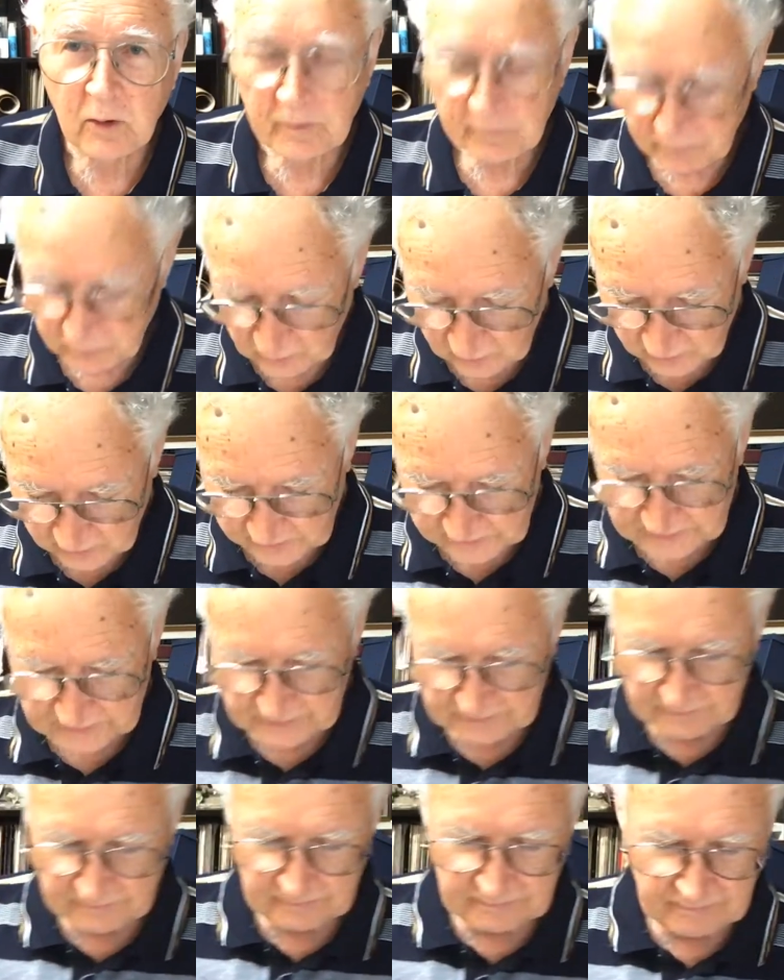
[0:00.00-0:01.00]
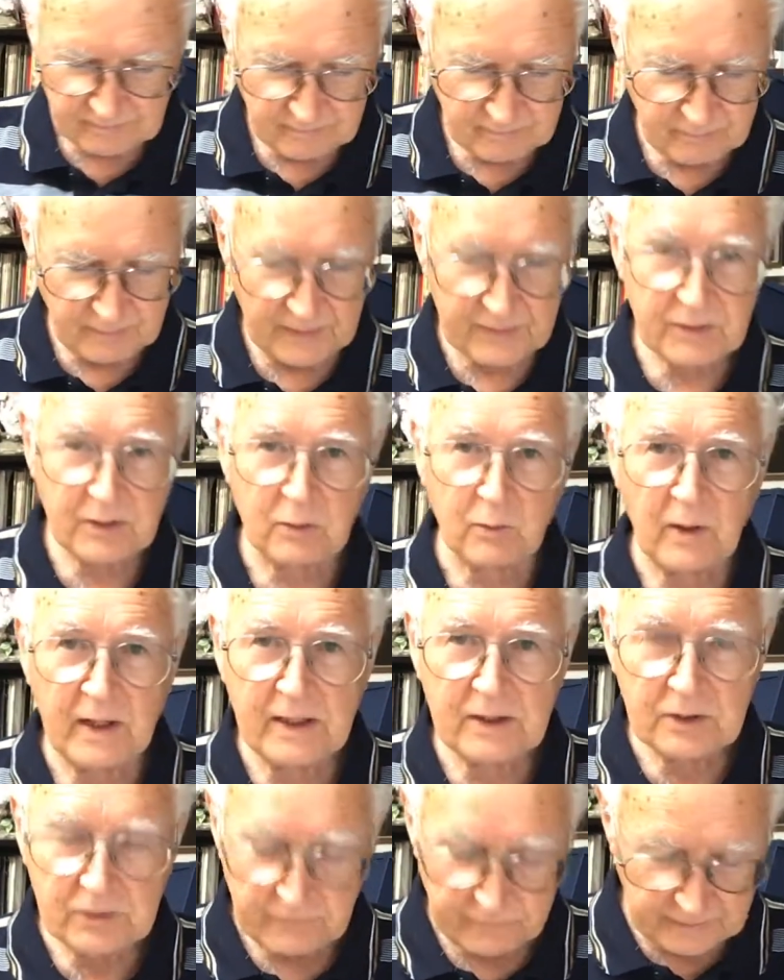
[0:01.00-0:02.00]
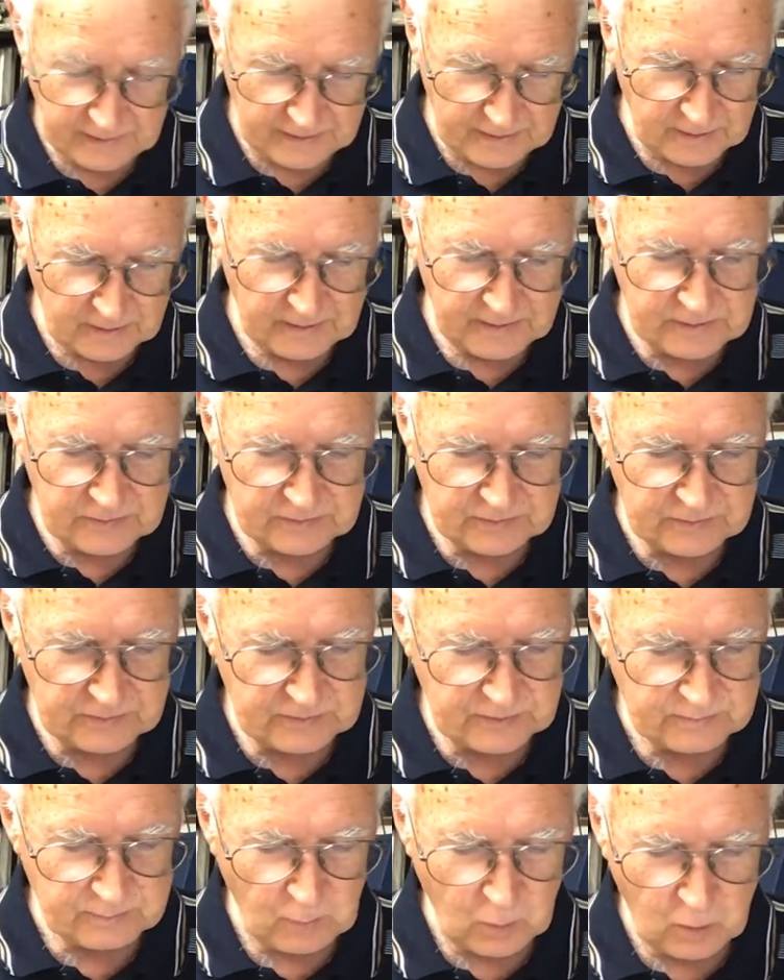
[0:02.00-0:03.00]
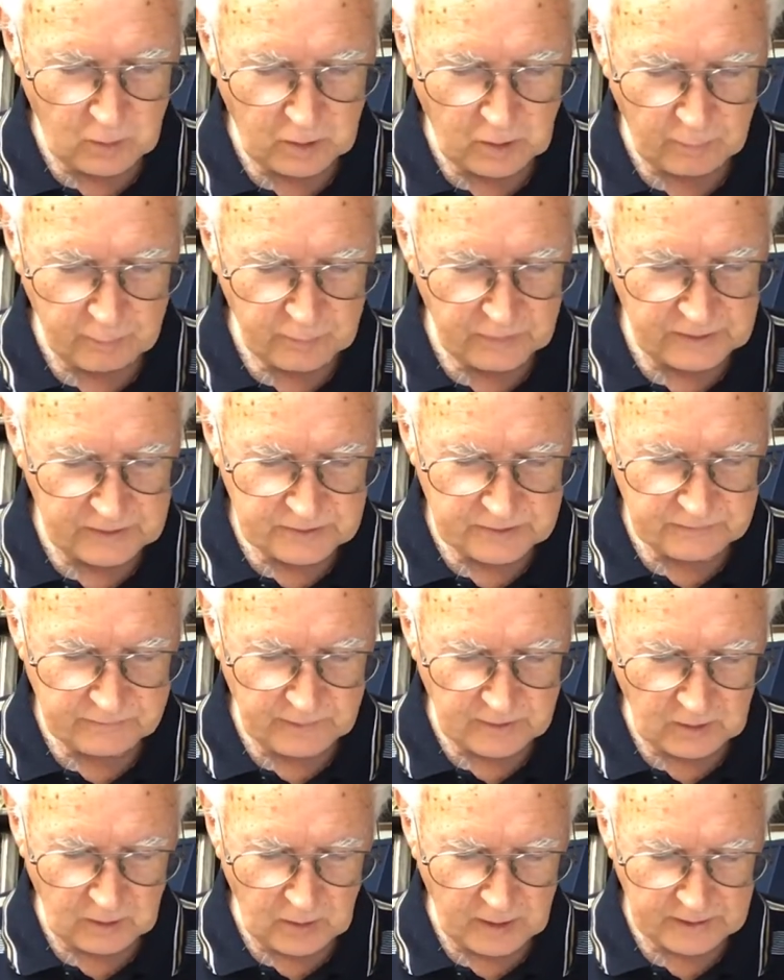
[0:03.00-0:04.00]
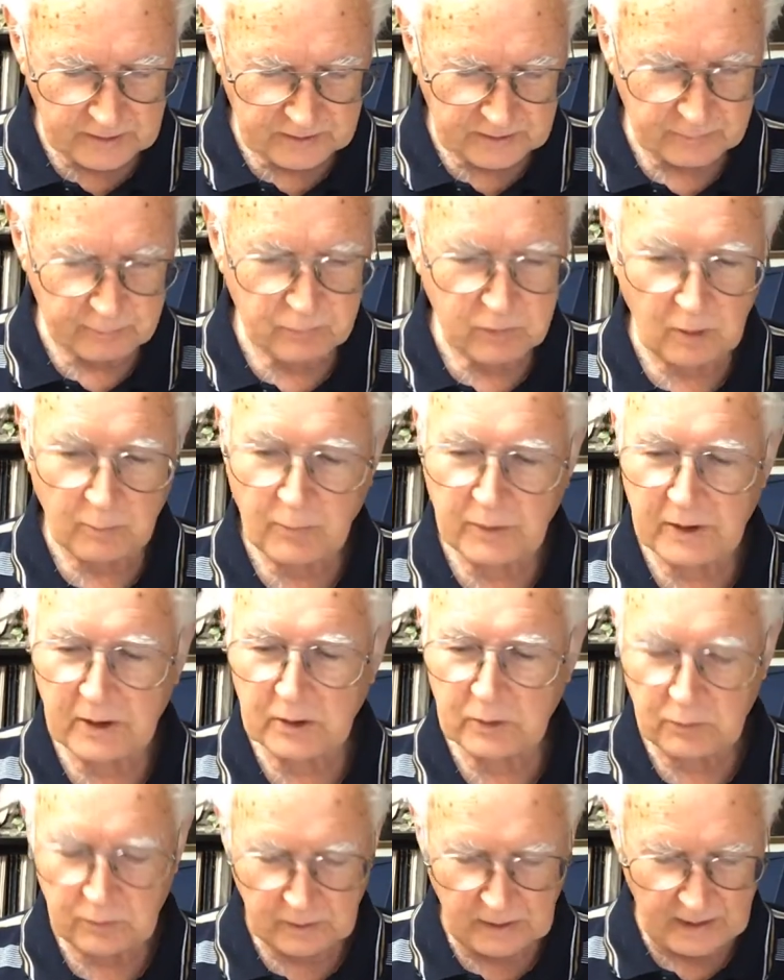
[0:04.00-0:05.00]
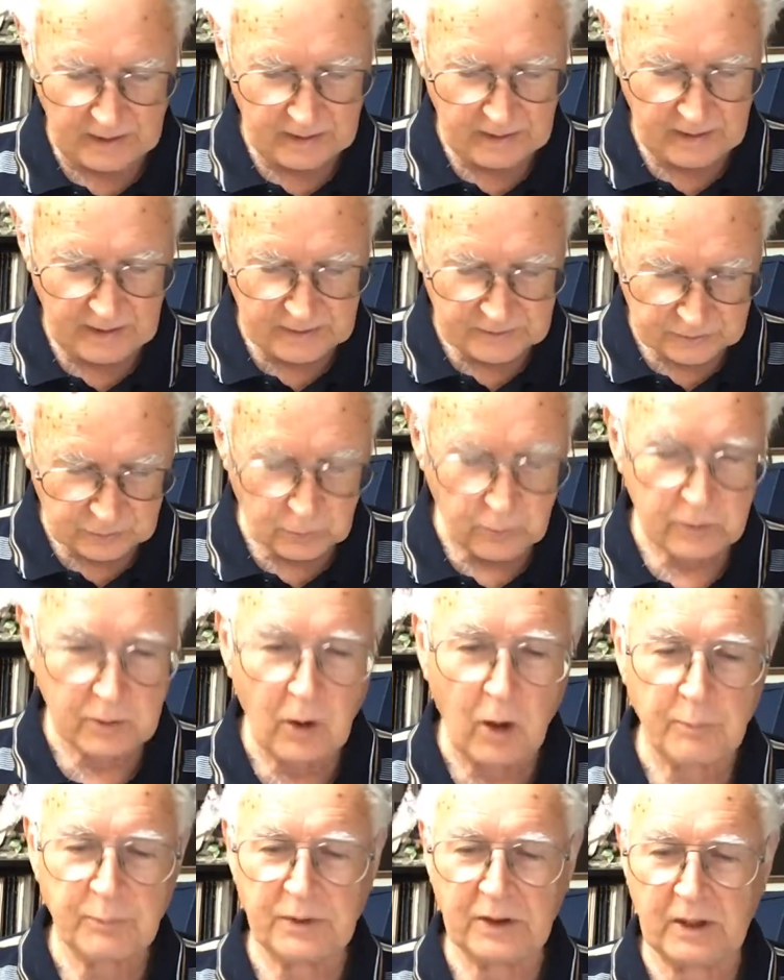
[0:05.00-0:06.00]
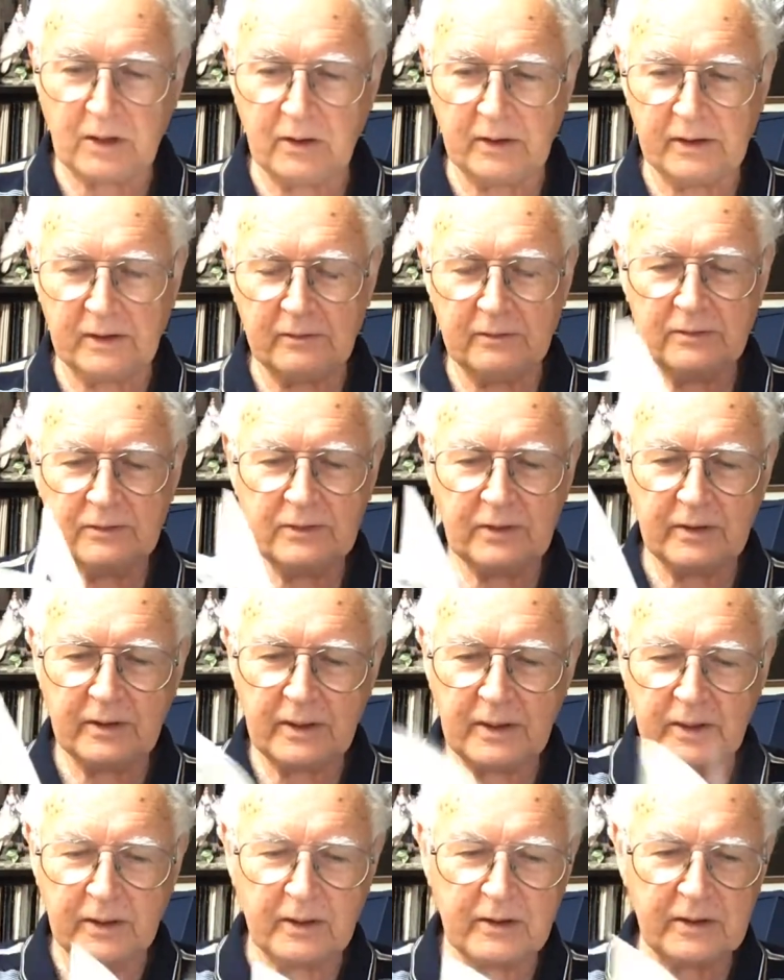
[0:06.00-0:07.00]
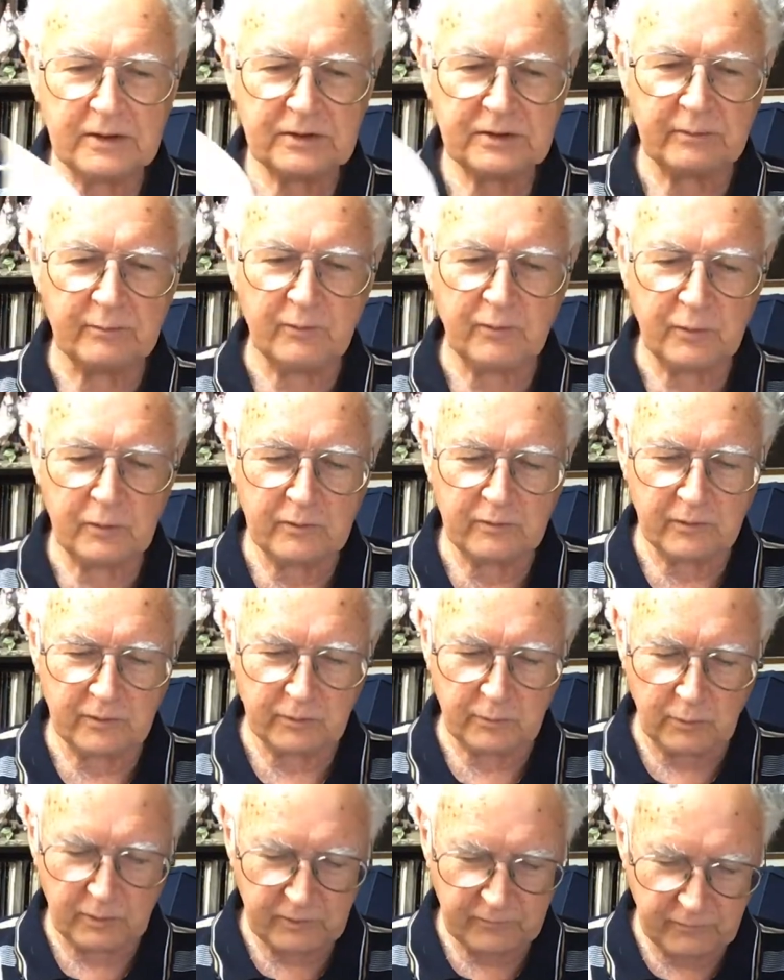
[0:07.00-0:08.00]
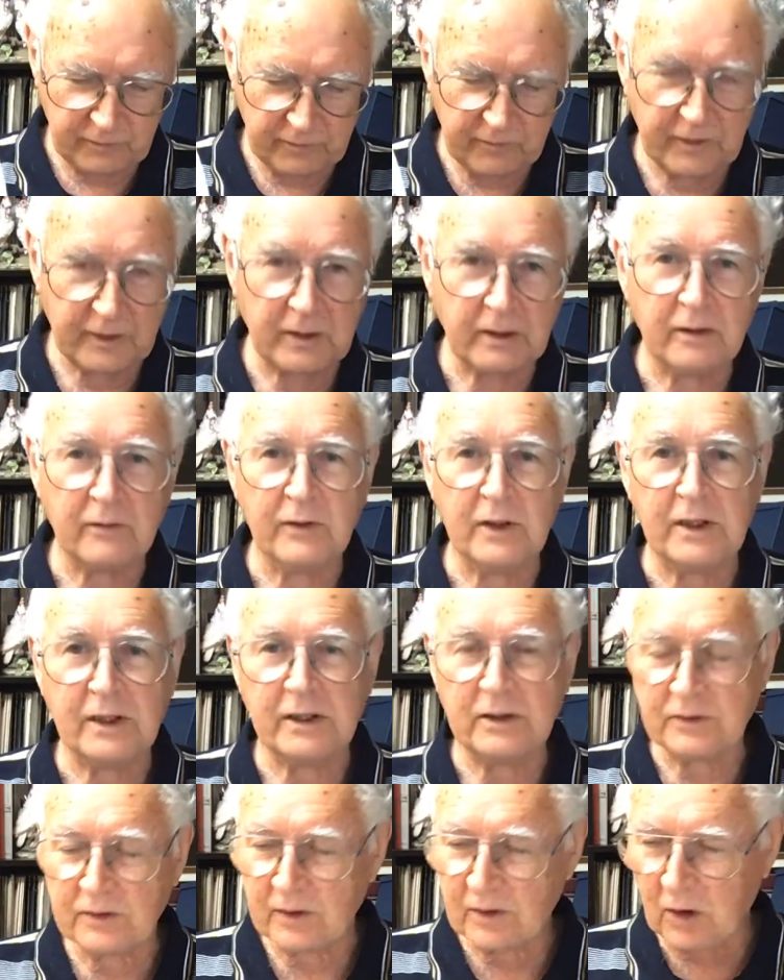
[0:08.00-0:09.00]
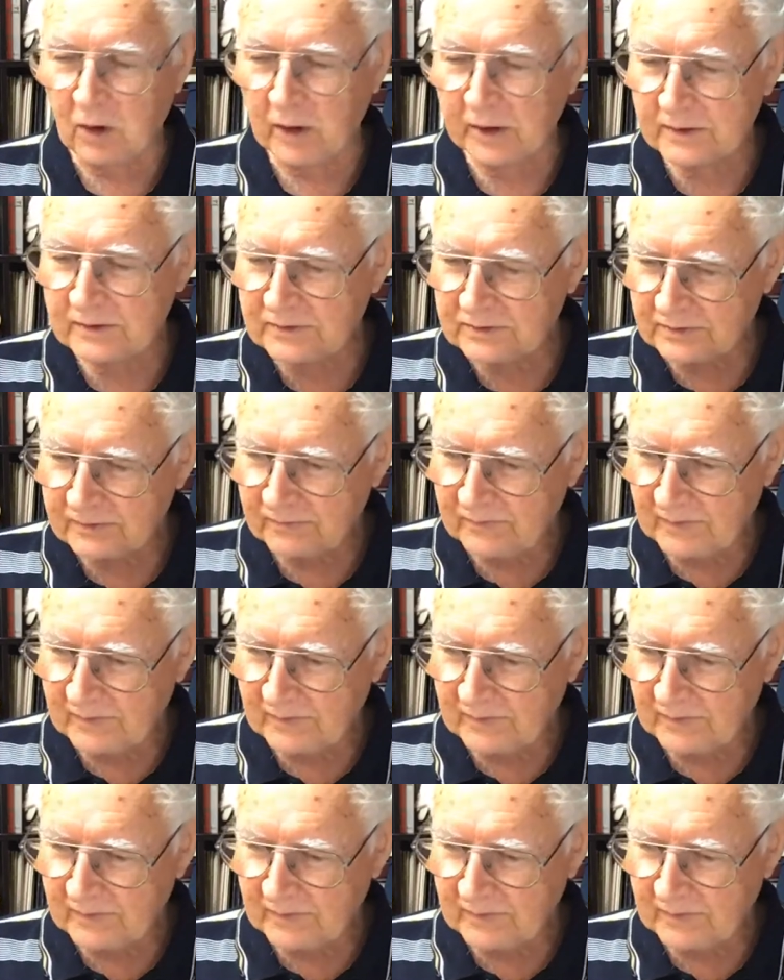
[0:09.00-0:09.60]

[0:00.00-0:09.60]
on price, but the range of Canon lenses is more comprehensive than Leica's and probably as good optically. So there you go, that's some food for thought if you're thinking of getting into Leicas.